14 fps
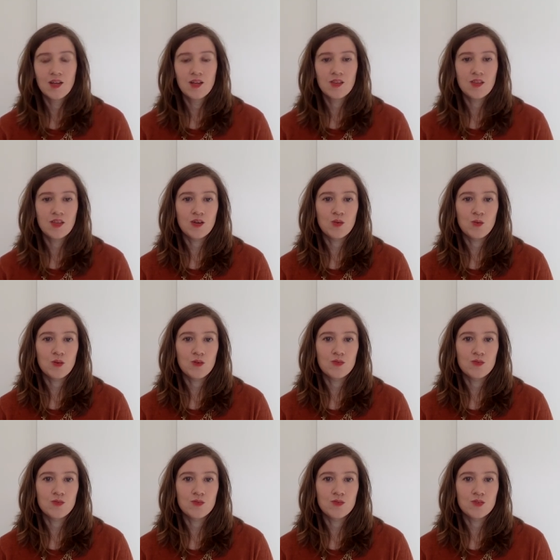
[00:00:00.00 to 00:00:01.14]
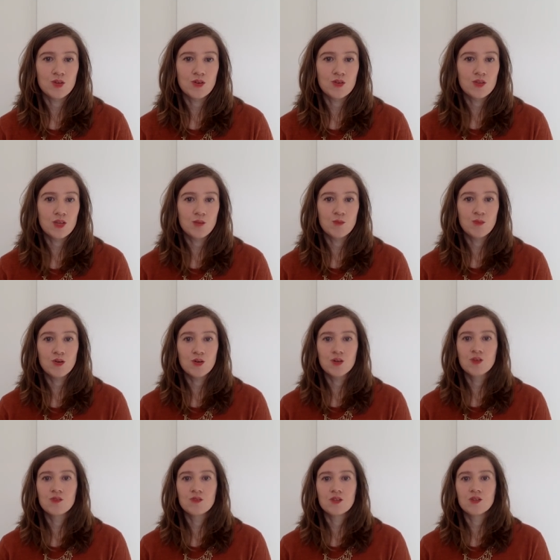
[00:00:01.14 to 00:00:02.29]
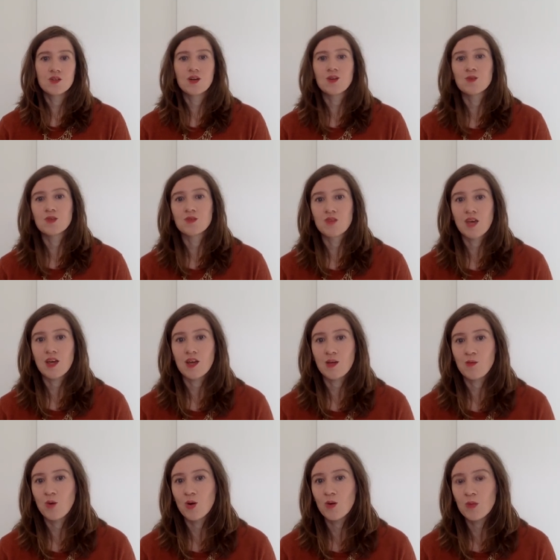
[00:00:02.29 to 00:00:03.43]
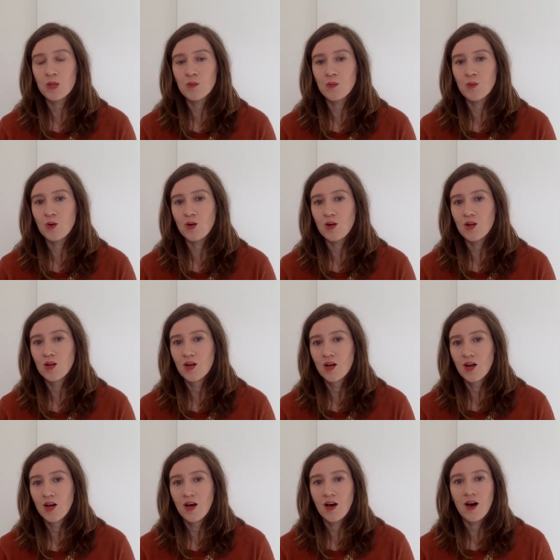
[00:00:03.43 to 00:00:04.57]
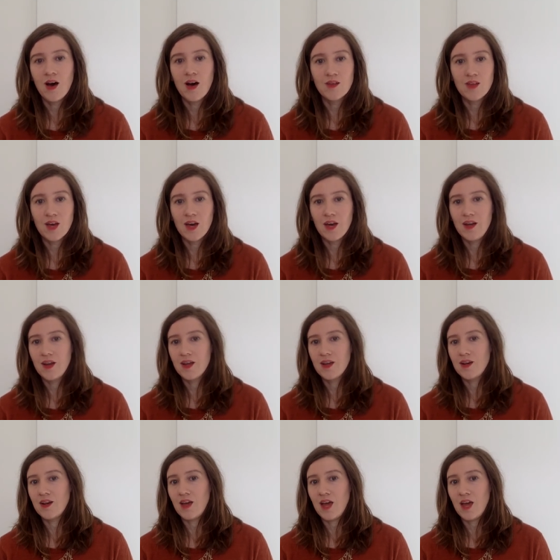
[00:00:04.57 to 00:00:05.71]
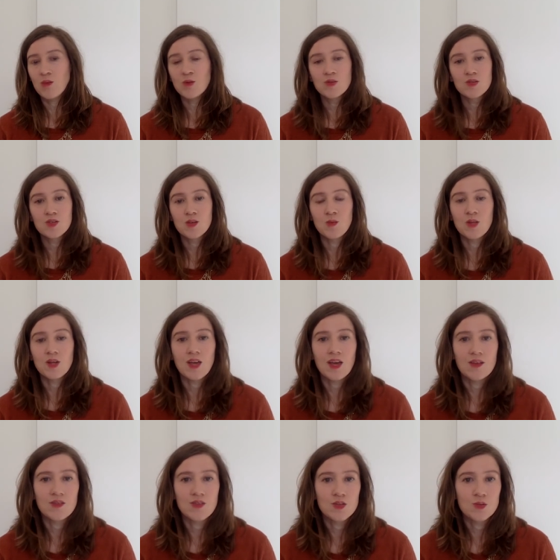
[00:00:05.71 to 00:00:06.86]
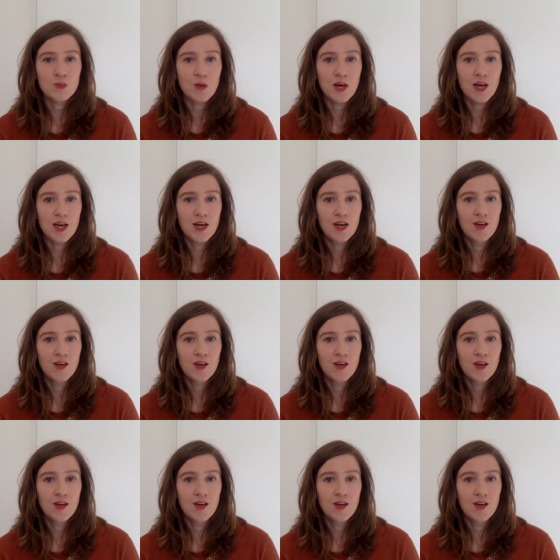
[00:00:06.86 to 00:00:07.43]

think we've certainly improved in terms of getting more people online and able to communicate this way.